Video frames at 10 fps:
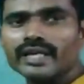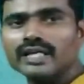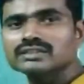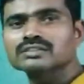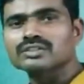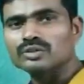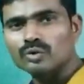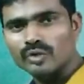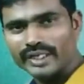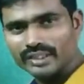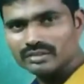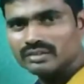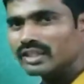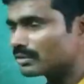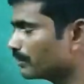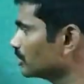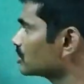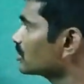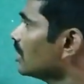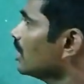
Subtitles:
has no end. That means